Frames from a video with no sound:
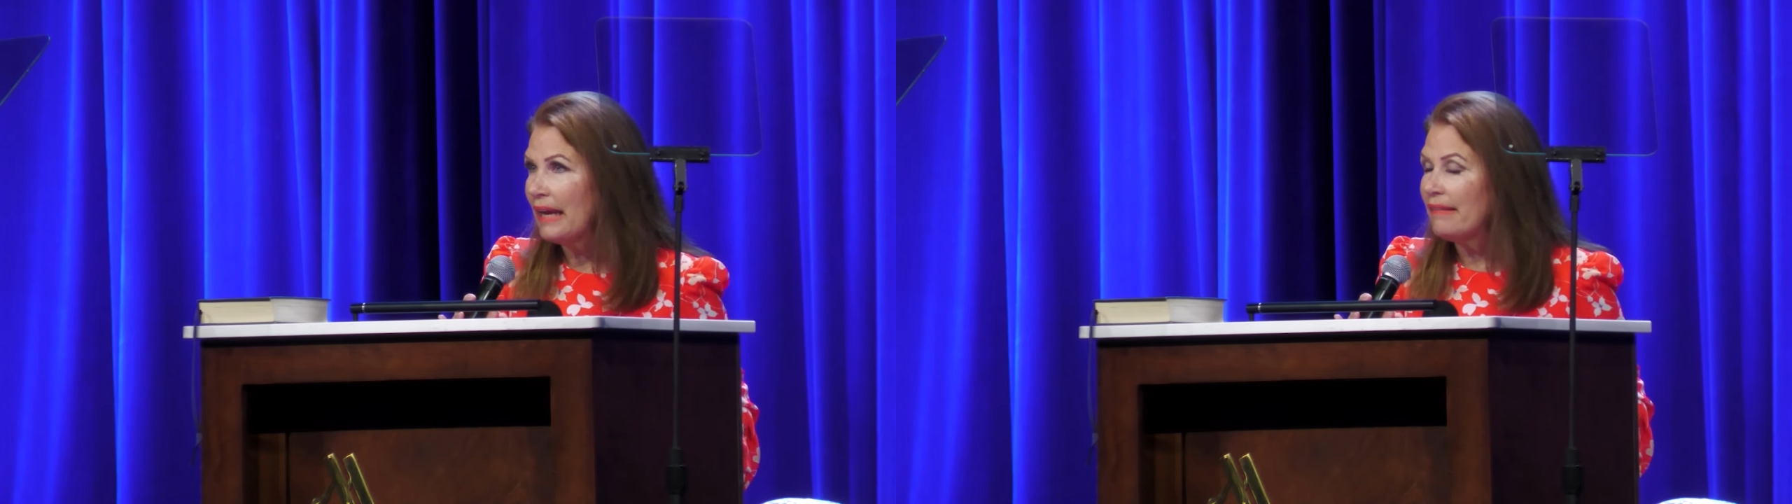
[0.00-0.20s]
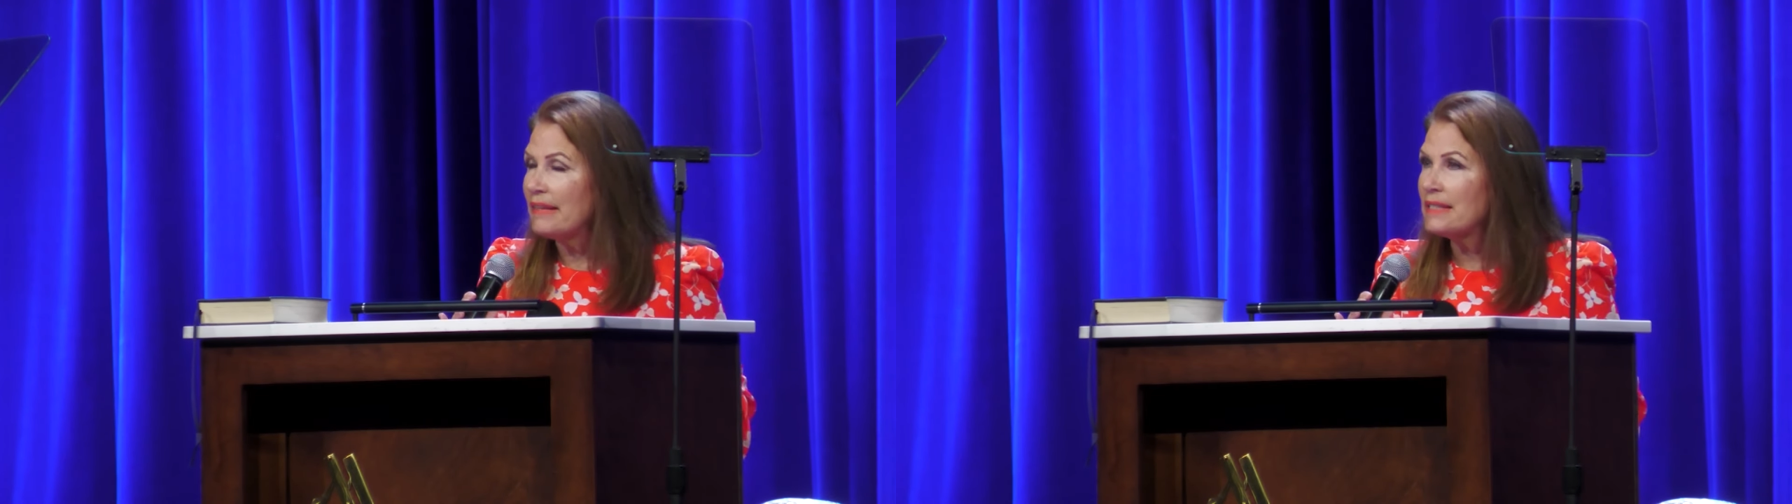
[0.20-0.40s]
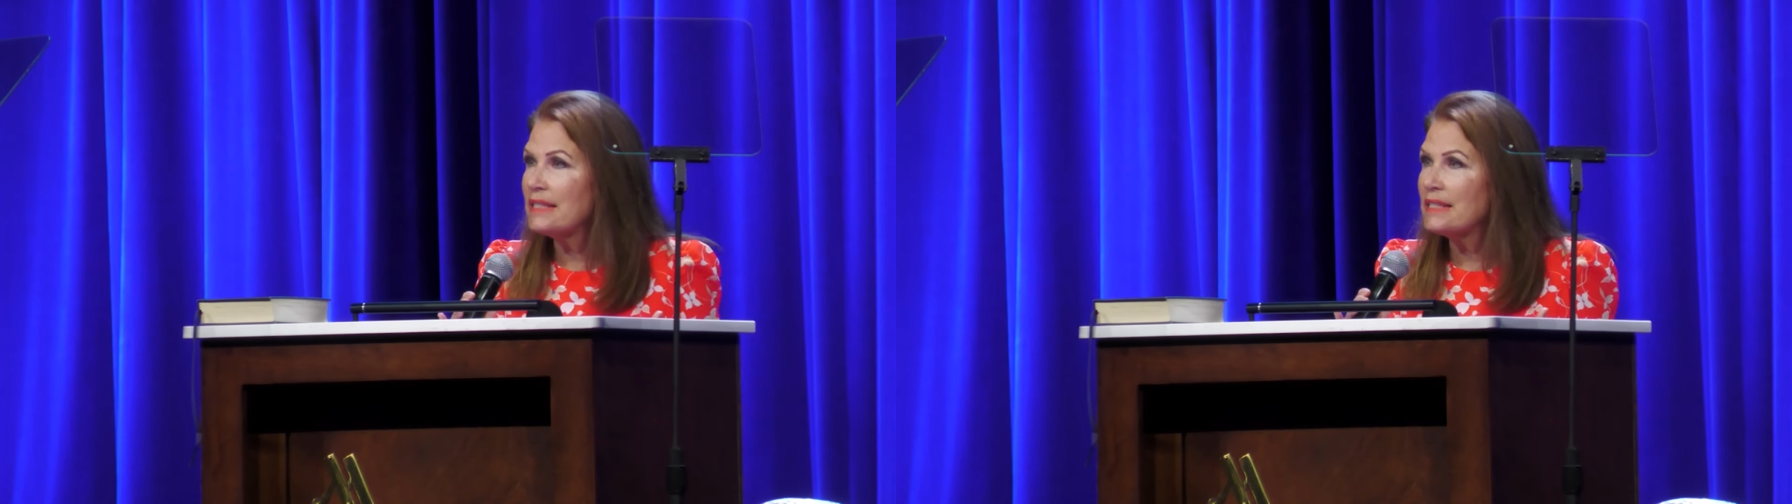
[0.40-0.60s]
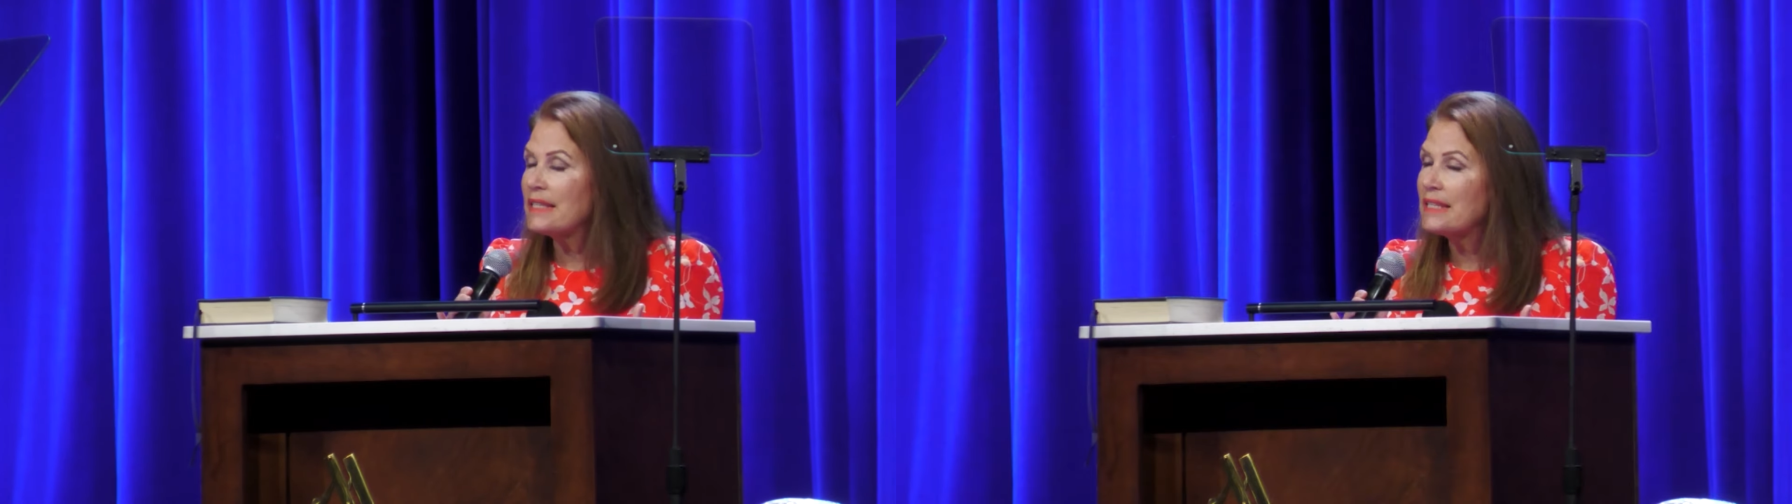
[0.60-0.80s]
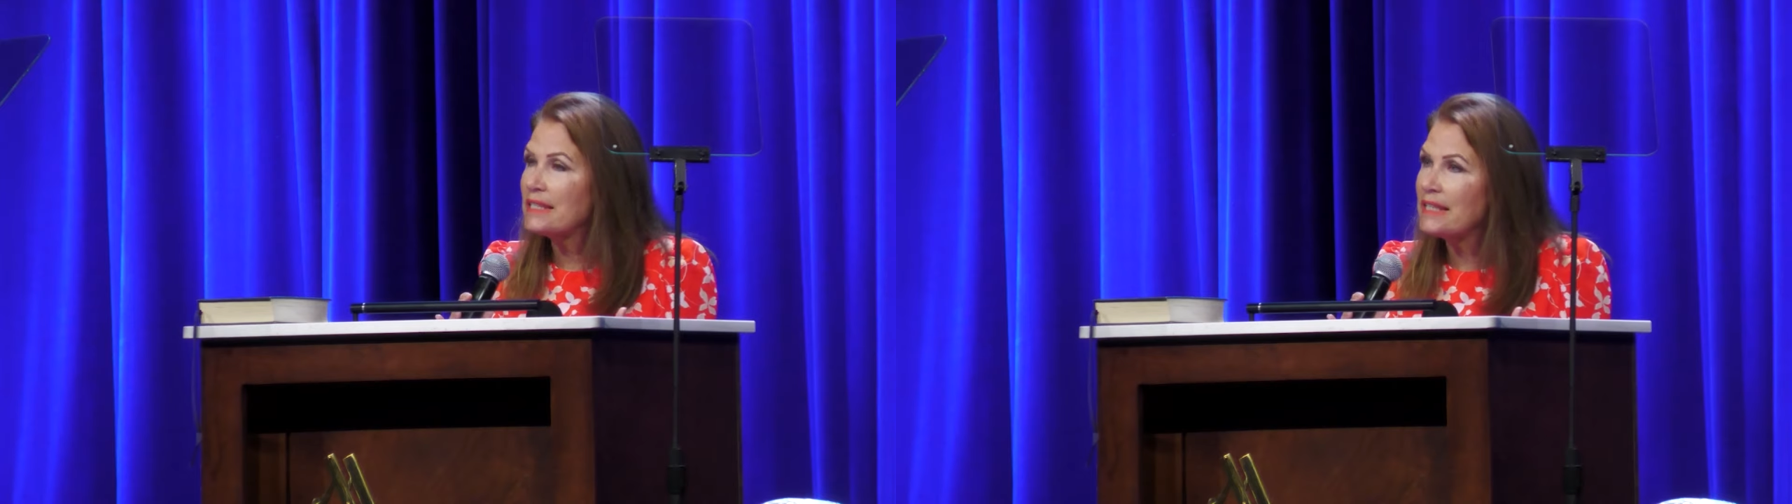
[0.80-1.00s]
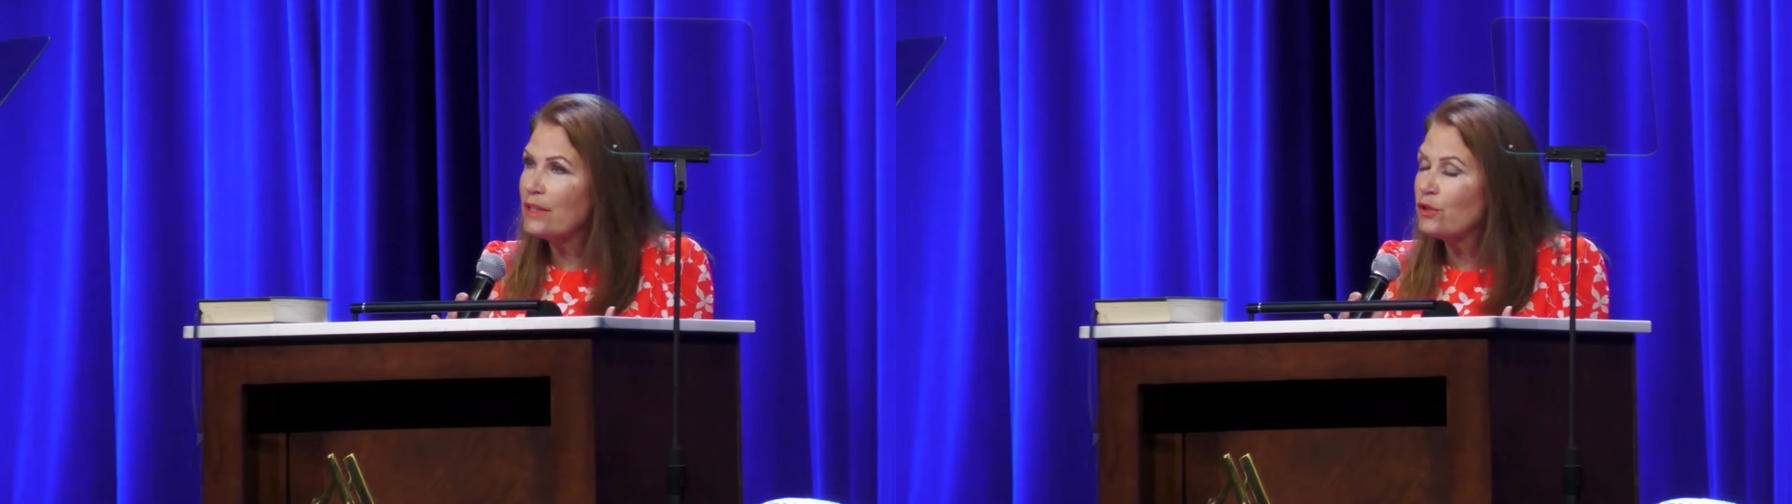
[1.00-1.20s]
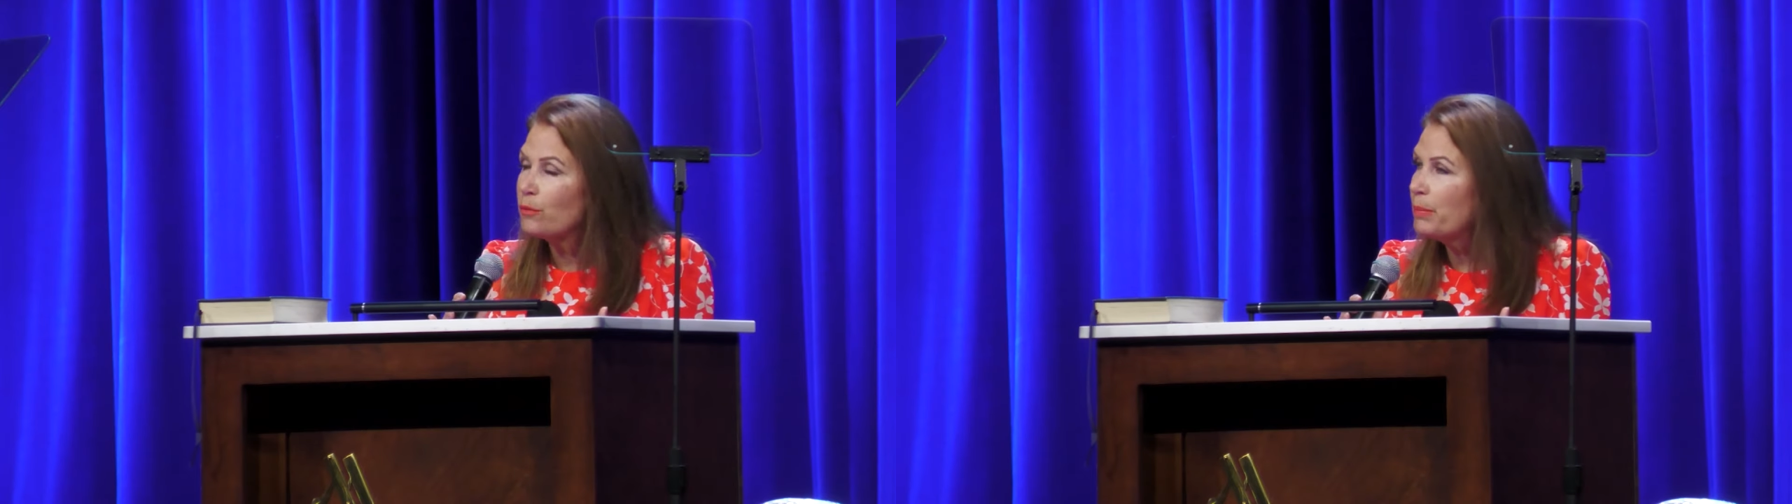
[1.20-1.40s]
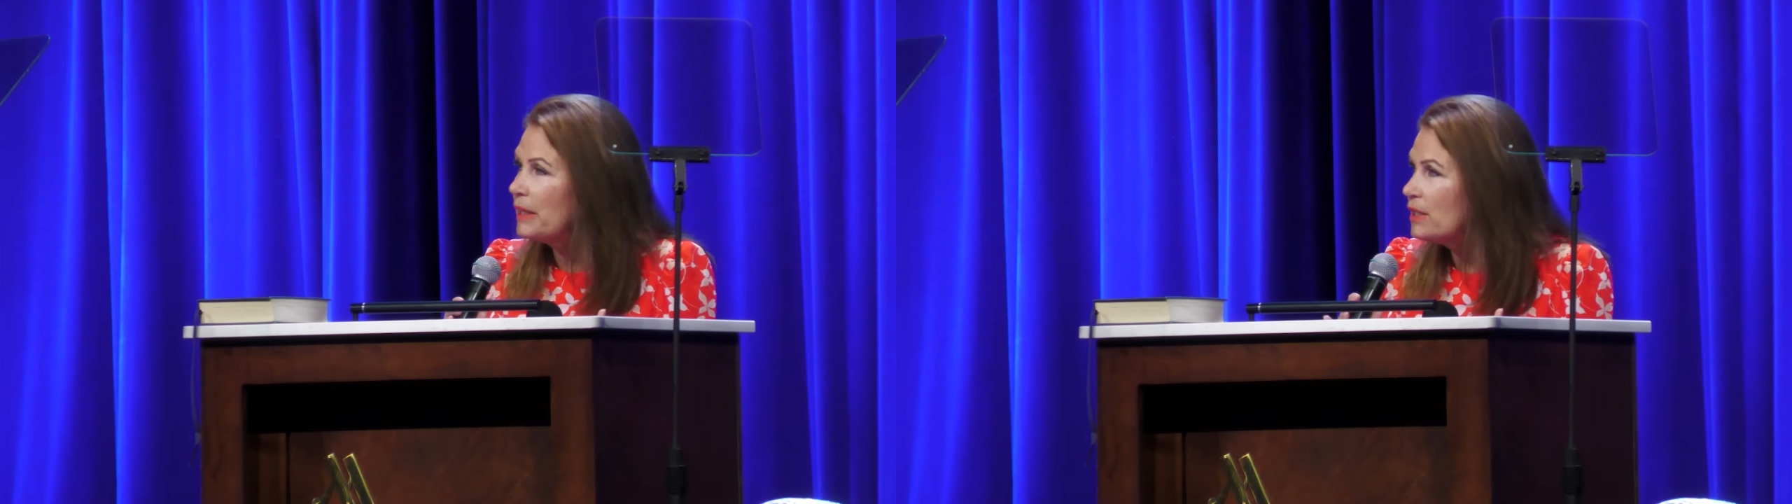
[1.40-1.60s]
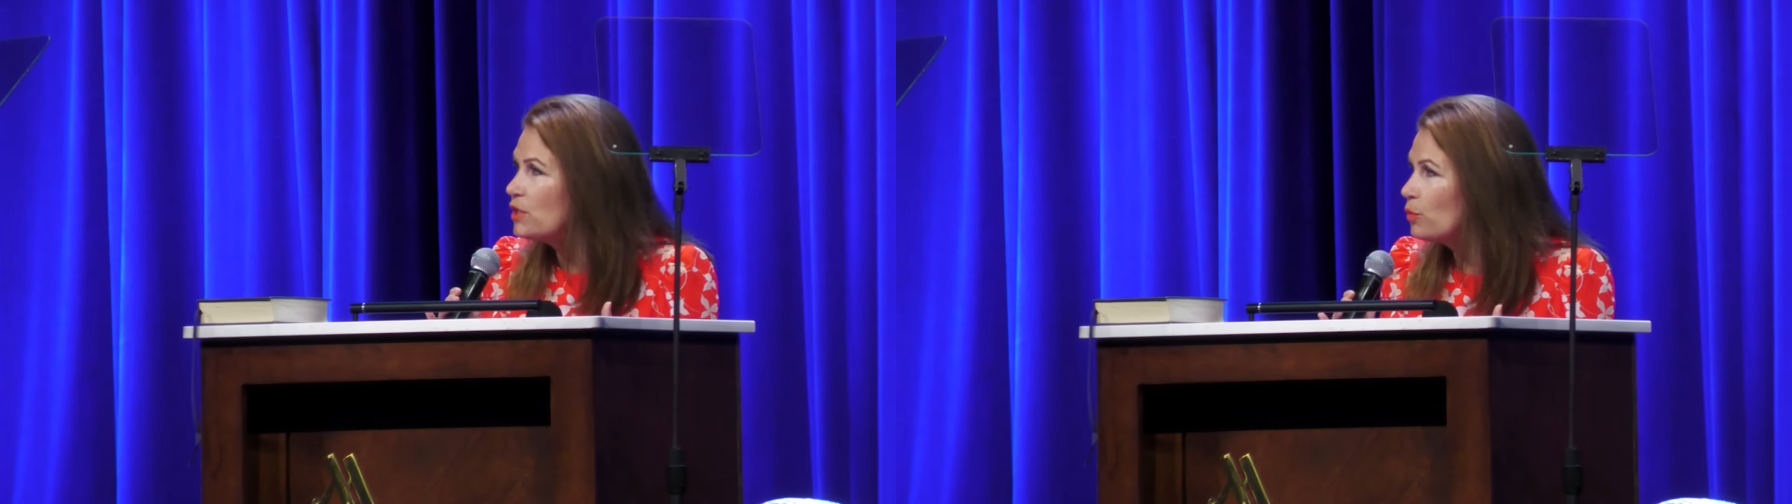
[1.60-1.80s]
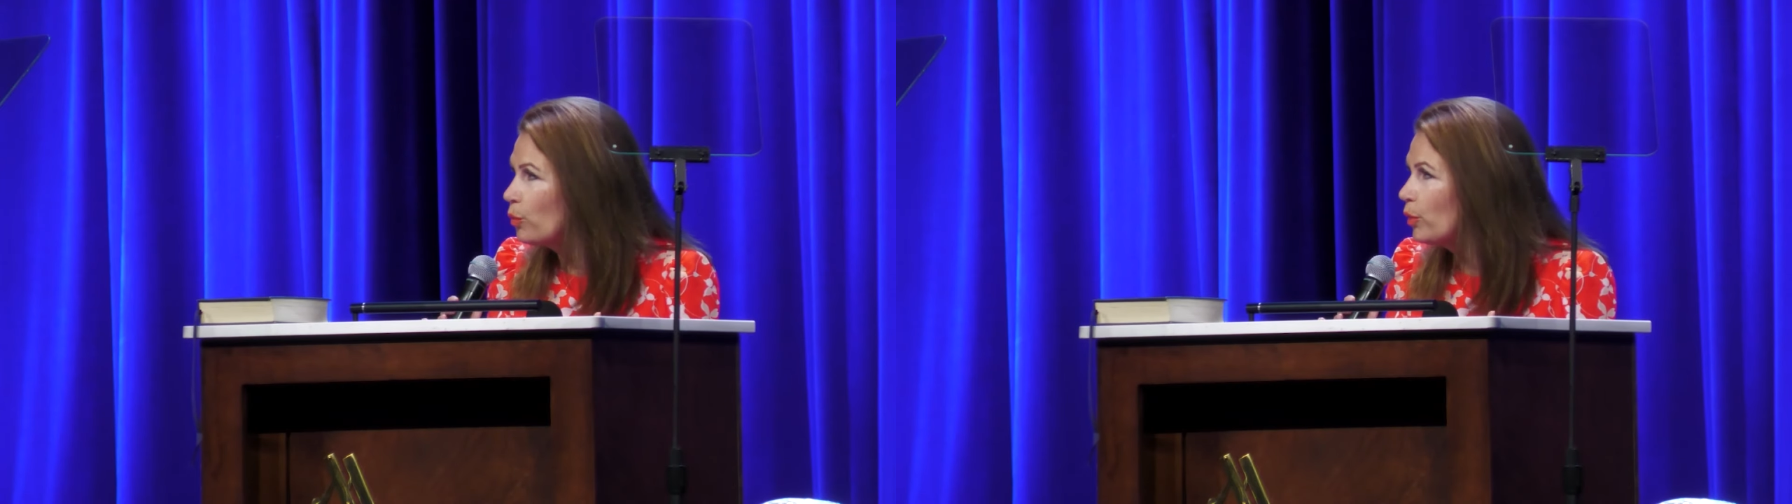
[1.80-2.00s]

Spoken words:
And this is the centerpiece